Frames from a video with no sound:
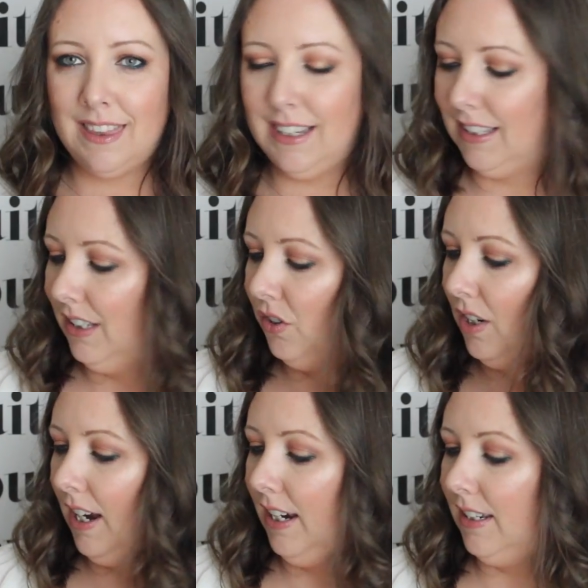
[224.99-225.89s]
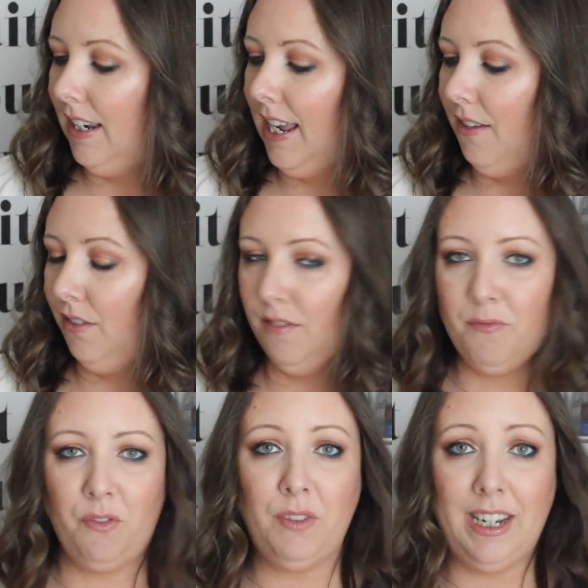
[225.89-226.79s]
This is shade 11
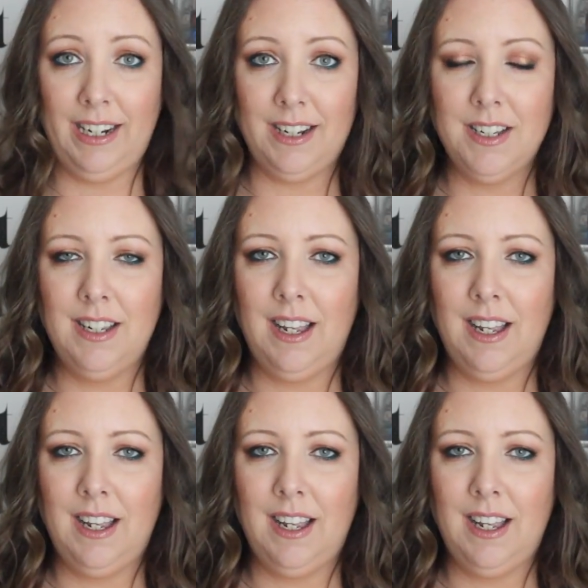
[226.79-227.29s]
vanilla,